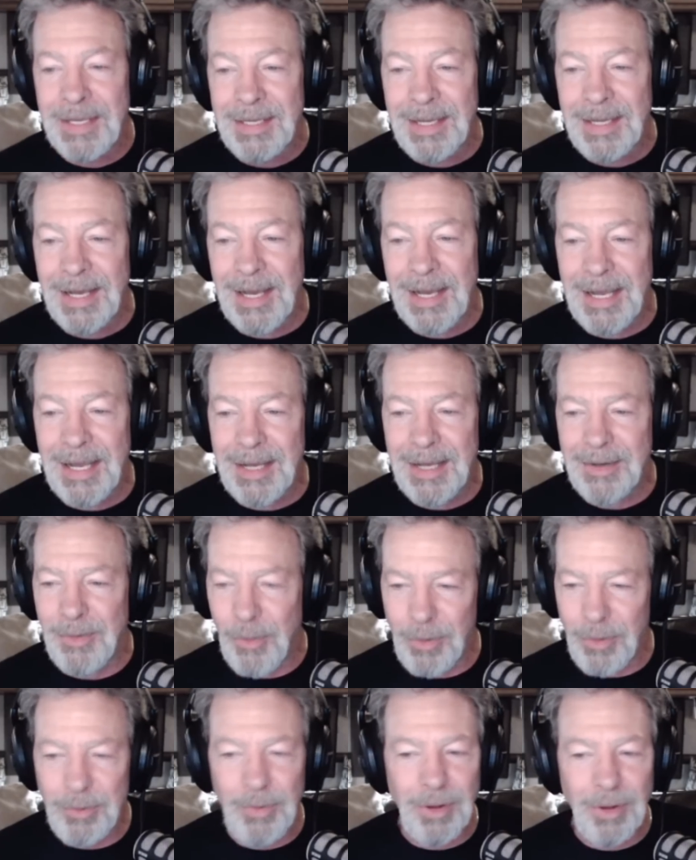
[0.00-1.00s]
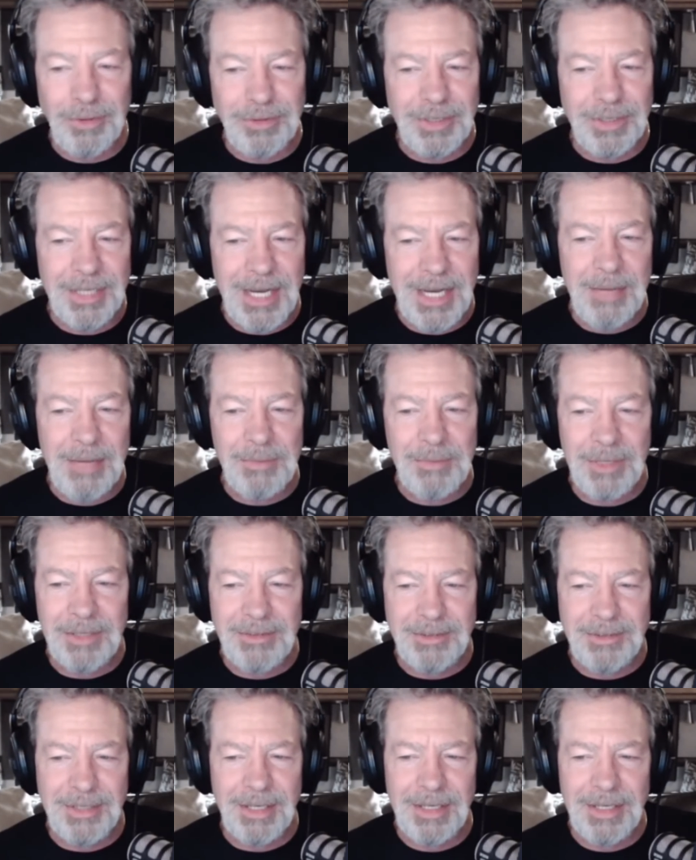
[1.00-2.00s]
Cornwall is a name
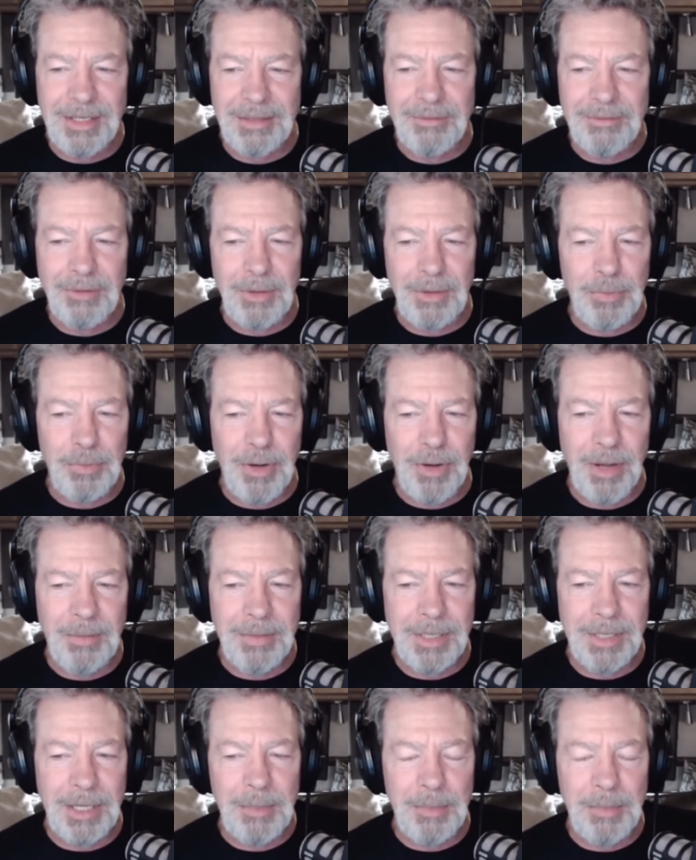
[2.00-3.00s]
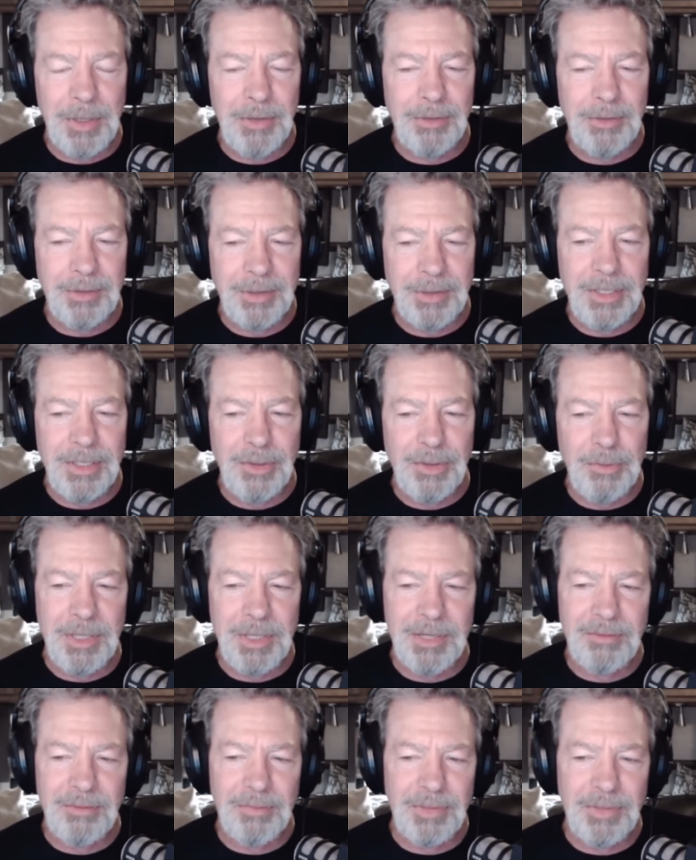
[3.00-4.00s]
that's very prominent up here in the UP
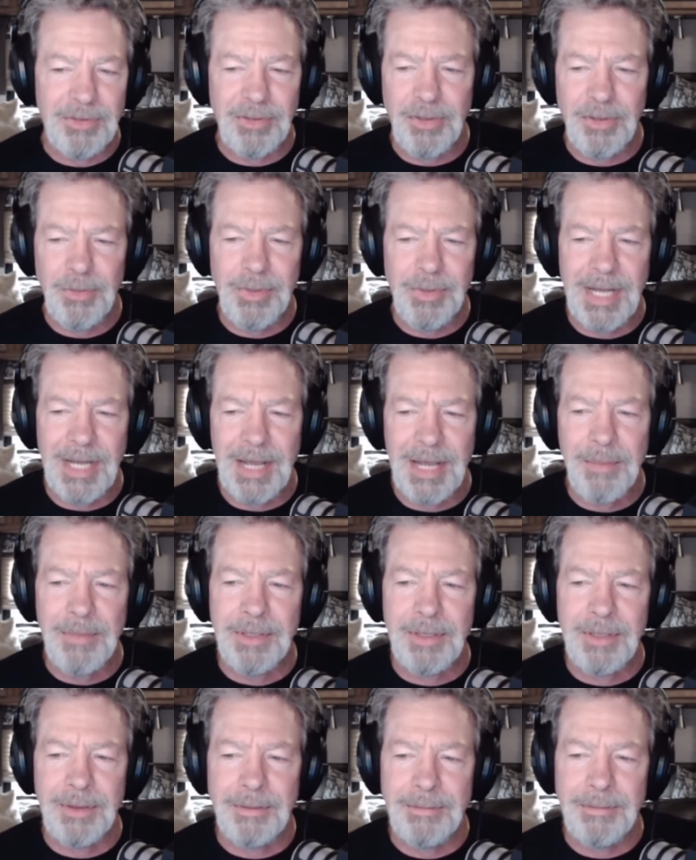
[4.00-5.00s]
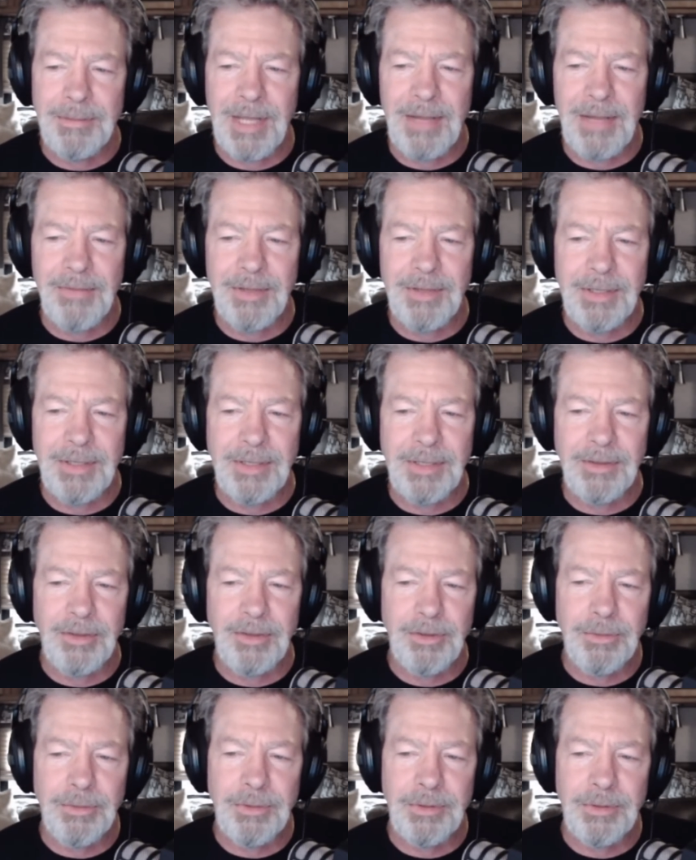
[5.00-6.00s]
of Michigan. You wouldn't happen to have anything to
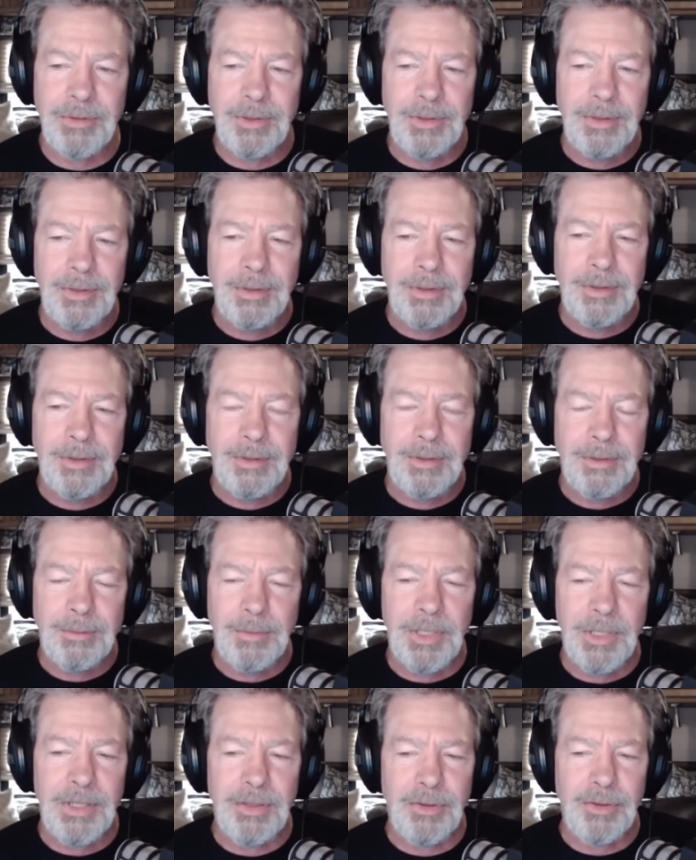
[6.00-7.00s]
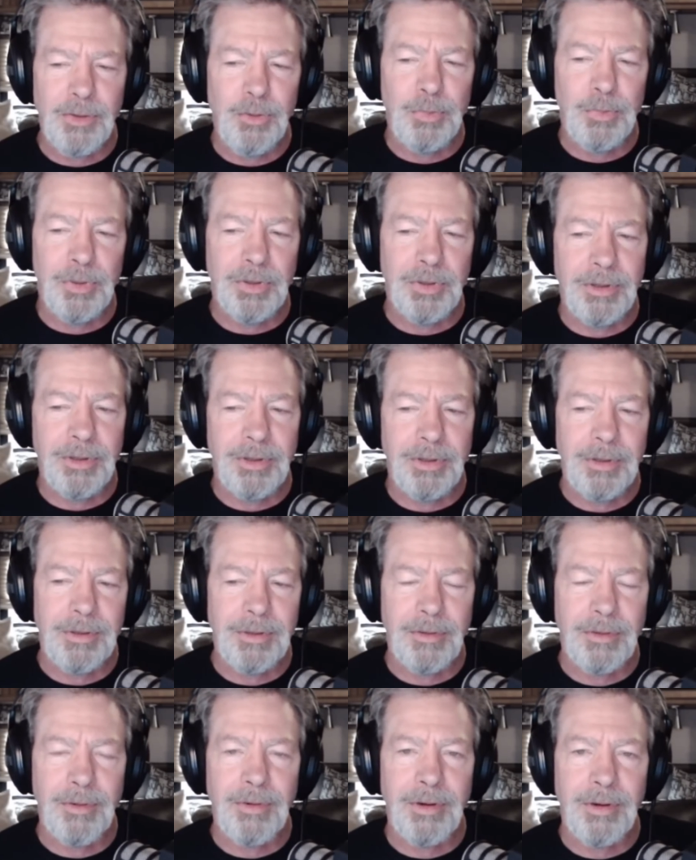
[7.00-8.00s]
do with being a Youper
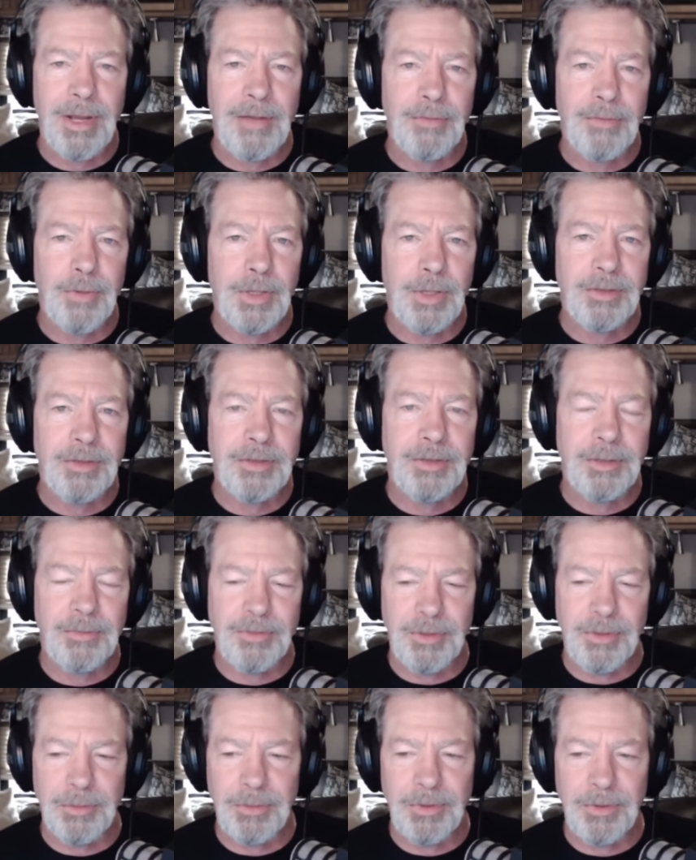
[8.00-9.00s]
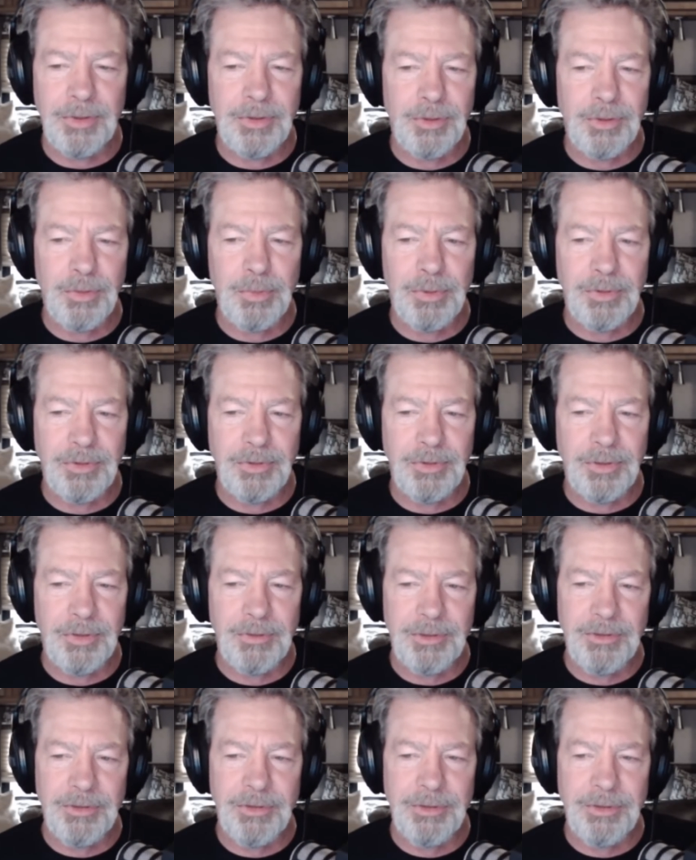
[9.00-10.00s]
or have relatives that were a Youper, do you,
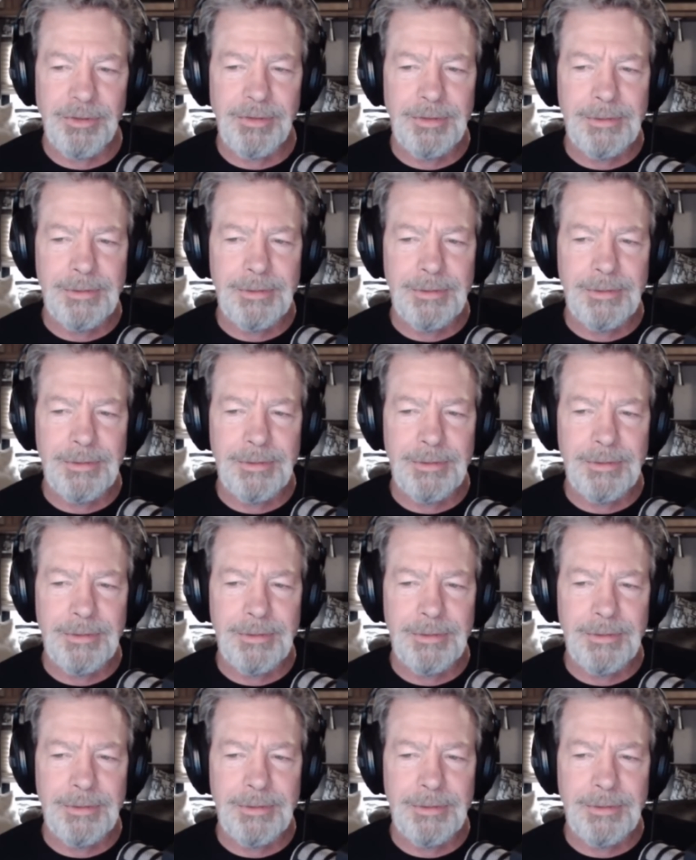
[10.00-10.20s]
Richard?